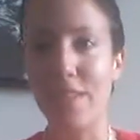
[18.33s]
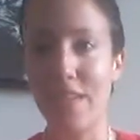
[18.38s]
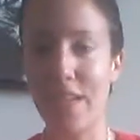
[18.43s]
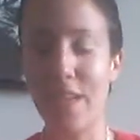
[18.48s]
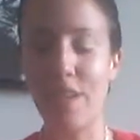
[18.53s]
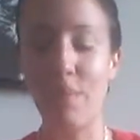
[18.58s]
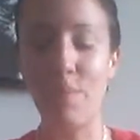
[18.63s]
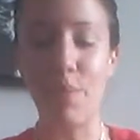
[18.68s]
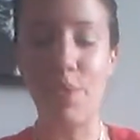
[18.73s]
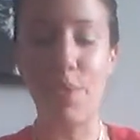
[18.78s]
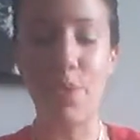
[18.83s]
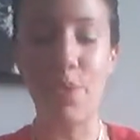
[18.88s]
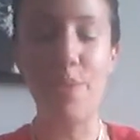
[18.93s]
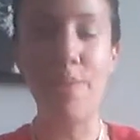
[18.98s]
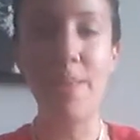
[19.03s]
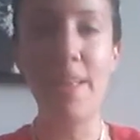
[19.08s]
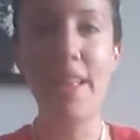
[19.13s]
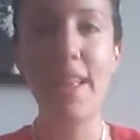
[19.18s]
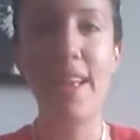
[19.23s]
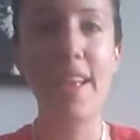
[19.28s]
singing bowl.
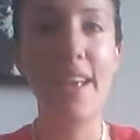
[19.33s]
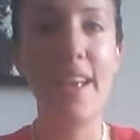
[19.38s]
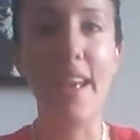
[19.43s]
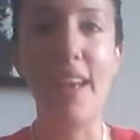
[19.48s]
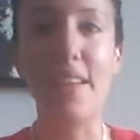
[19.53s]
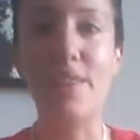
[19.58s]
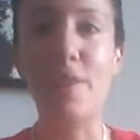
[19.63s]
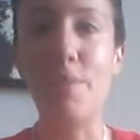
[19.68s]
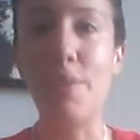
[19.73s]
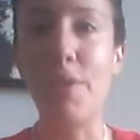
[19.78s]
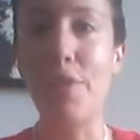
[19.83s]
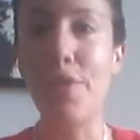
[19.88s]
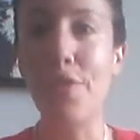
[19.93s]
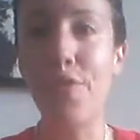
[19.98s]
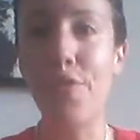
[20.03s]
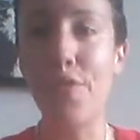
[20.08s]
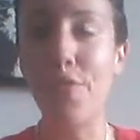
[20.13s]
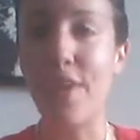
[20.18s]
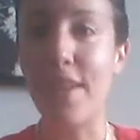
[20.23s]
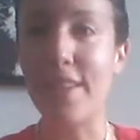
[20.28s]
It has a
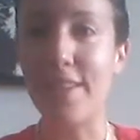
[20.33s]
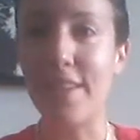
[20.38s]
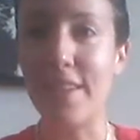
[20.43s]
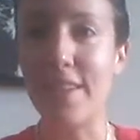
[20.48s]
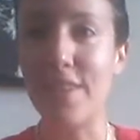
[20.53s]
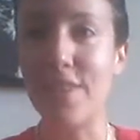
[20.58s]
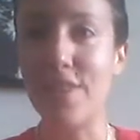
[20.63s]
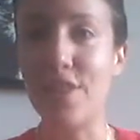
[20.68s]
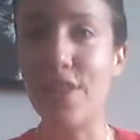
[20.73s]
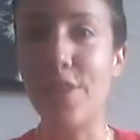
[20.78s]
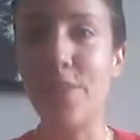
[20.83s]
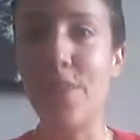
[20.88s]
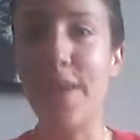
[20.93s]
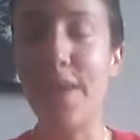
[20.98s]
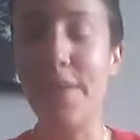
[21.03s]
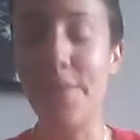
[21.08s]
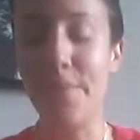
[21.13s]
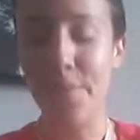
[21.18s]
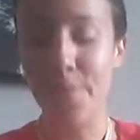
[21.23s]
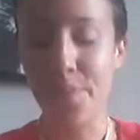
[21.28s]
beautiful resonance to
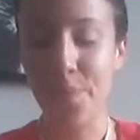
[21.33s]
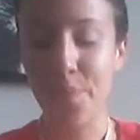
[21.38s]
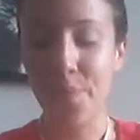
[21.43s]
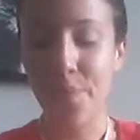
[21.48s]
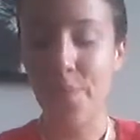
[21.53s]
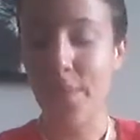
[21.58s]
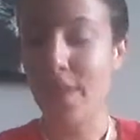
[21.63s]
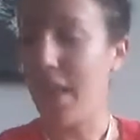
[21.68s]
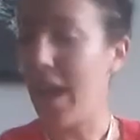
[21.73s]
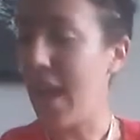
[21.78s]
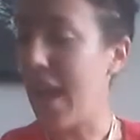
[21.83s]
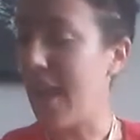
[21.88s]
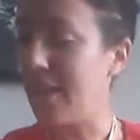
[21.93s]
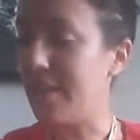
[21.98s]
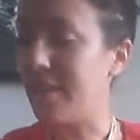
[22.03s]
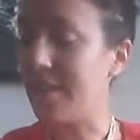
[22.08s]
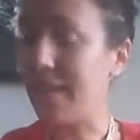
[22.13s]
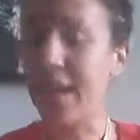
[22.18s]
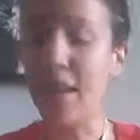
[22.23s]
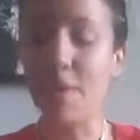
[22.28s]
it,
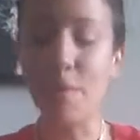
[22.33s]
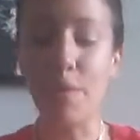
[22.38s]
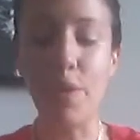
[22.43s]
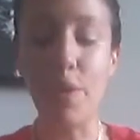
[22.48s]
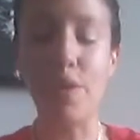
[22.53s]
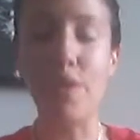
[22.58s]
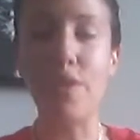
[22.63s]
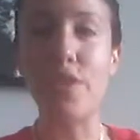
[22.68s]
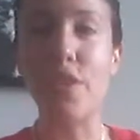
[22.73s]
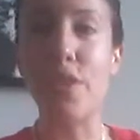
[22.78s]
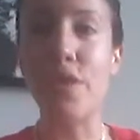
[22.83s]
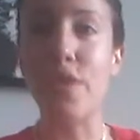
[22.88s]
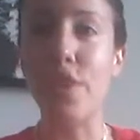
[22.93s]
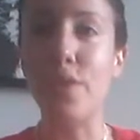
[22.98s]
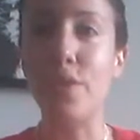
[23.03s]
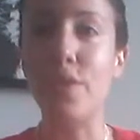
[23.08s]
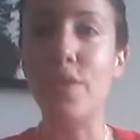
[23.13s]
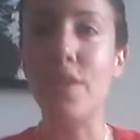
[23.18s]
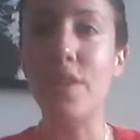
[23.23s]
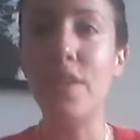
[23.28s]
and singing bowls are
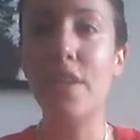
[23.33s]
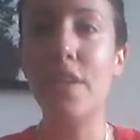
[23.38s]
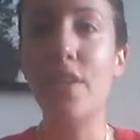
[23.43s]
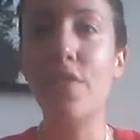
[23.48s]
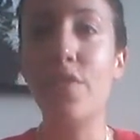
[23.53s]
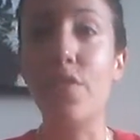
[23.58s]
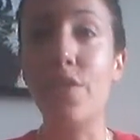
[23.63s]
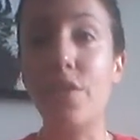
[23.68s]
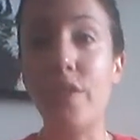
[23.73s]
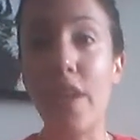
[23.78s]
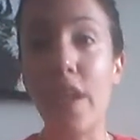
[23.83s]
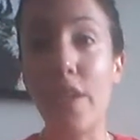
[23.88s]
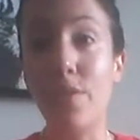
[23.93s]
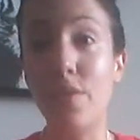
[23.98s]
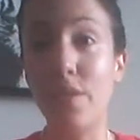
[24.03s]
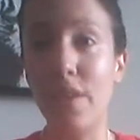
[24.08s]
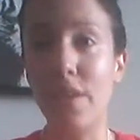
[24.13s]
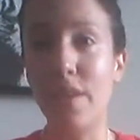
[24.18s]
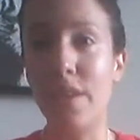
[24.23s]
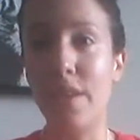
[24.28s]
used for
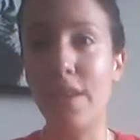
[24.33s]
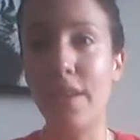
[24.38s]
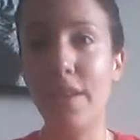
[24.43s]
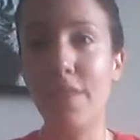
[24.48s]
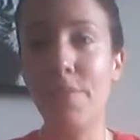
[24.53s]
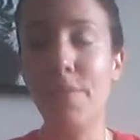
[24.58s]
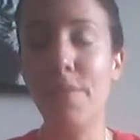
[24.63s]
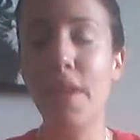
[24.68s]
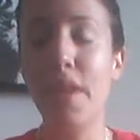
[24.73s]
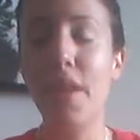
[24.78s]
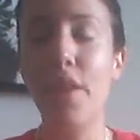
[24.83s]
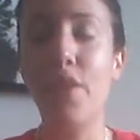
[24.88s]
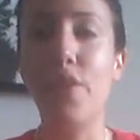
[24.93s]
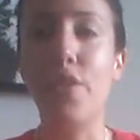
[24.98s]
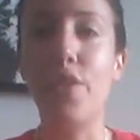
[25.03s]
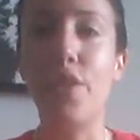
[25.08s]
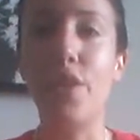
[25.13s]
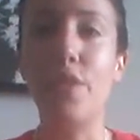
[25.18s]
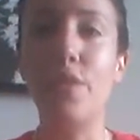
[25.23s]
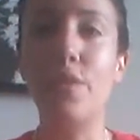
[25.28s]
sound healing.
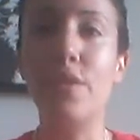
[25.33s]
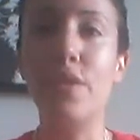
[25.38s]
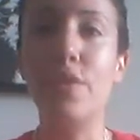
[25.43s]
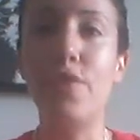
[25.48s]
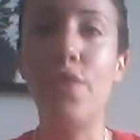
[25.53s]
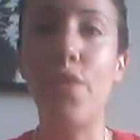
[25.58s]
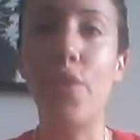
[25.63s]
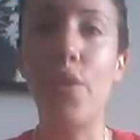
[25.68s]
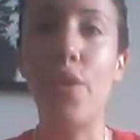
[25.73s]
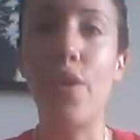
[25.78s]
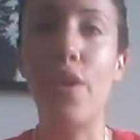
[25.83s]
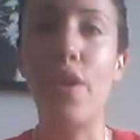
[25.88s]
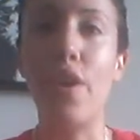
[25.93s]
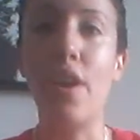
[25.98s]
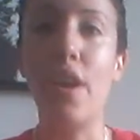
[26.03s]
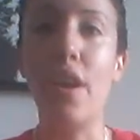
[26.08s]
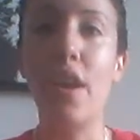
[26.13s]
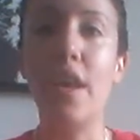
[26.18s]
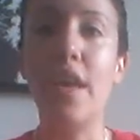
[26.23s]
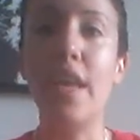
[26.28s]
They're used for
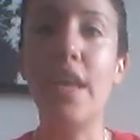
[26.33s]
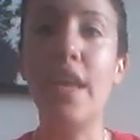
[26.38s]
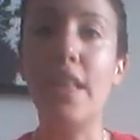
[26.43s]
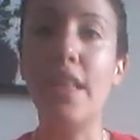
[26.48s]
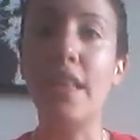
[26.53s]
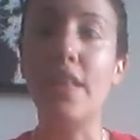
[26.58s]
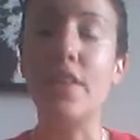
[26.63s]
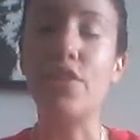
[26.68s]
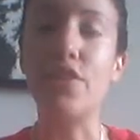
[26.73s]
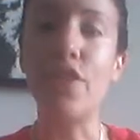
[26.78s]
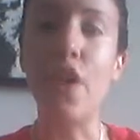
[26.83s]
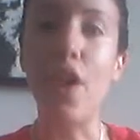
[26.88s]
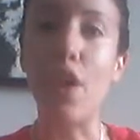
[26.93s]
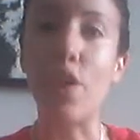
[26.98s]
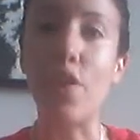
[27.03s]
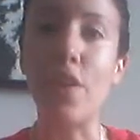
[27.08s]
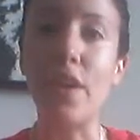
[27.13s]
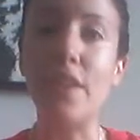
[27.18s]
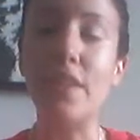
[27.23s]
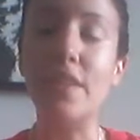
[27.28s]
healing the
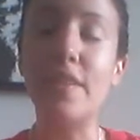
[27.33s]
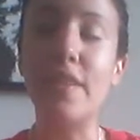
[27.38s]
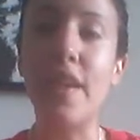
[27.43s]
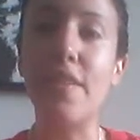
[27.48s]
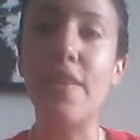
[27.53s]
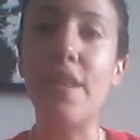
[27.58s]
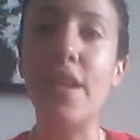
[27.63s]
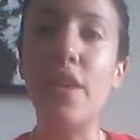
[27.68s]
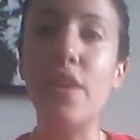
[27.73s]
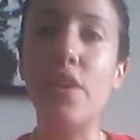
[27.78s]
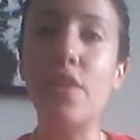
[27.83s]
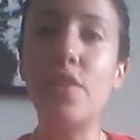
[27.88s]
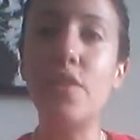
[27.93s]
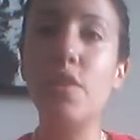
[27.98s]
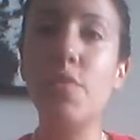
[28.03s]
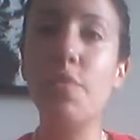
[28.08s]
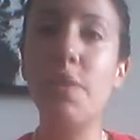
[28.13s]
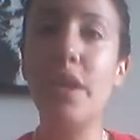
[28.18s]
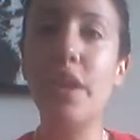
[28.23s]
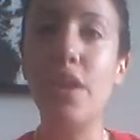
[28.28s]
chakras, and they can
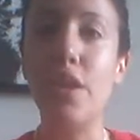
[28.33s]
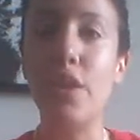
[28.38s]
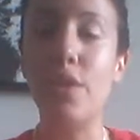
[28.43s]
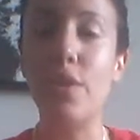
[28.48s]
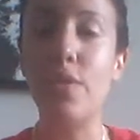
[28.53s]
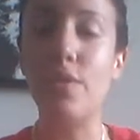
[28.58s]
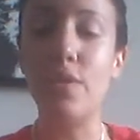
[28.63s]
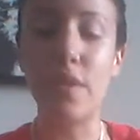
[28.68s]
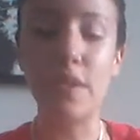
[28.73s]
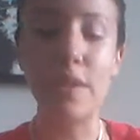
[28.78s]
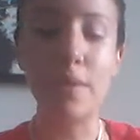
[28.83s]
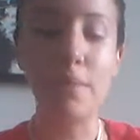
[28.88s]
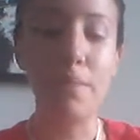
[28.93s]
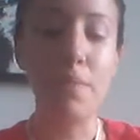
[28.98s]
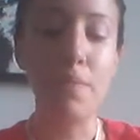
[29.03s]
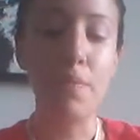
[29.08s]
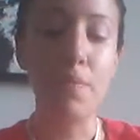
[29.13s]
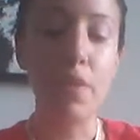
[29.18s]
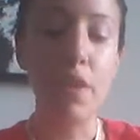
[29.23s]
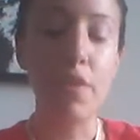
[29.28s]
also be used
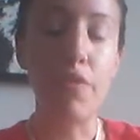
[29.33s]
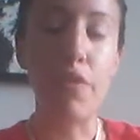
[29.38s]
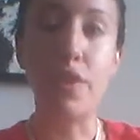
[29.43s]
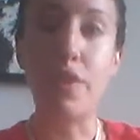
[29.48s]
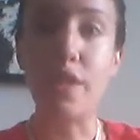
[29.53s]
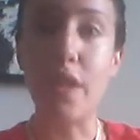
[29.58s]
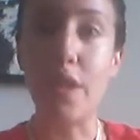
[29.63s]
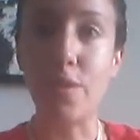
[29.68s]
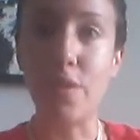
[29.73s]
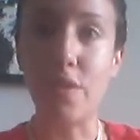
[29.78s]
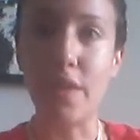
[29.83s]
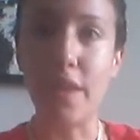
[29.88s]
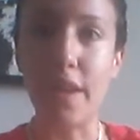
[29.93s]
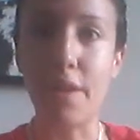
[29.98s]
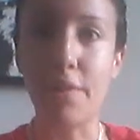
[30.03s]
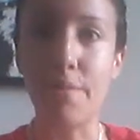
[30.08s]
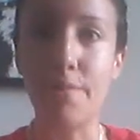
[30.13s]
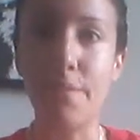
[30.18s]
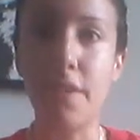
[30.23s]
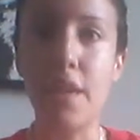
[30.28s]
for dowsing.
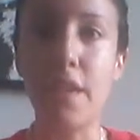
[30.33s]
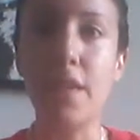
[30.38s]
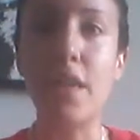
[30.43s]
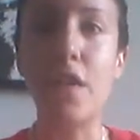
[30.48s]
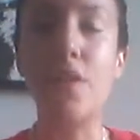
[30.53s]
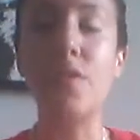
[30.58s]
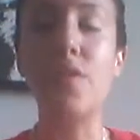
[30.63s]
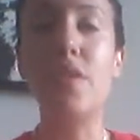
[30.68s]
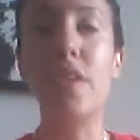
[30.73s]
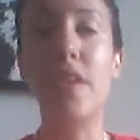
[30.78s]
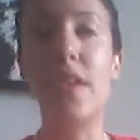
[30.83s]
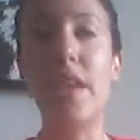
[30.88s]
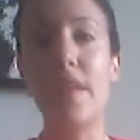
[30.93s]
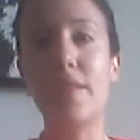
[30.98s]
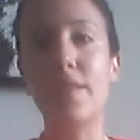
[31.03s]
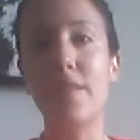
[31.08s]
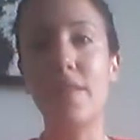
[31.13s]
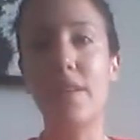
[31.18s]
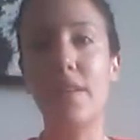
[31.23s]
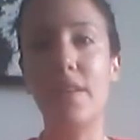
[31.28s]
Dowsing
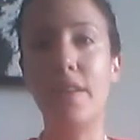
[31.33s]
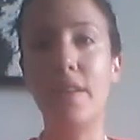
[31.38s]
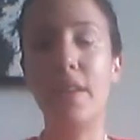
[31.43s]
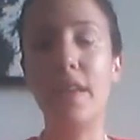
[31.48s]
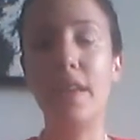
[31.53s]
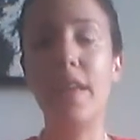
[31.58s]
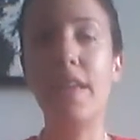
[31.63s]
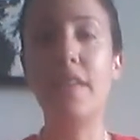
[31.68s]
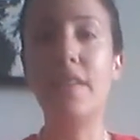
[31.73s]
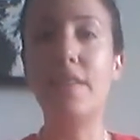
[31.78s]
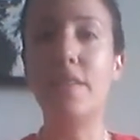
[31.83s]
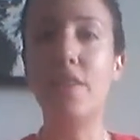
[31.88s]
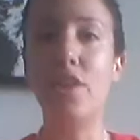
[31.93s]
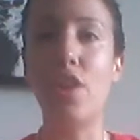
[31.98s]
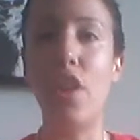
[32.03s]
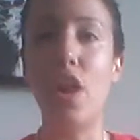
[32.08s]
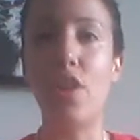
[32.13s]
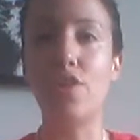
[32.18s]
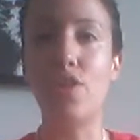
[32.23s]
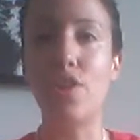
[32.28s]
is a
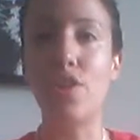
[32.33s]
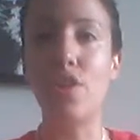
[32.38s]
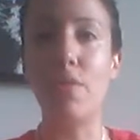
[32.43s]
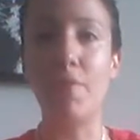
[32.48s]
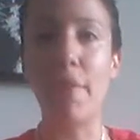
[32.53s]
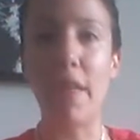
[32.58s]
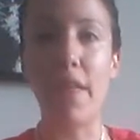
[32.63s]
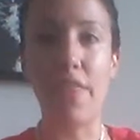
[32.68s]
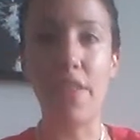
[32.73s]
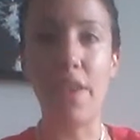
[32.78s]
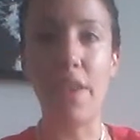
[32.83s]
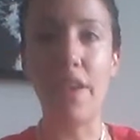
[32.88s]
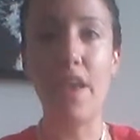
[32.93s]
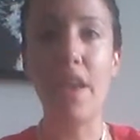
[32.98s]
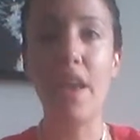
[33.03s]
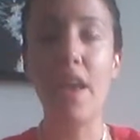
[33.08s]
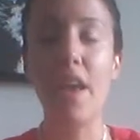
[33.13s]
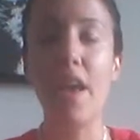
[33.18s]
kinesiological method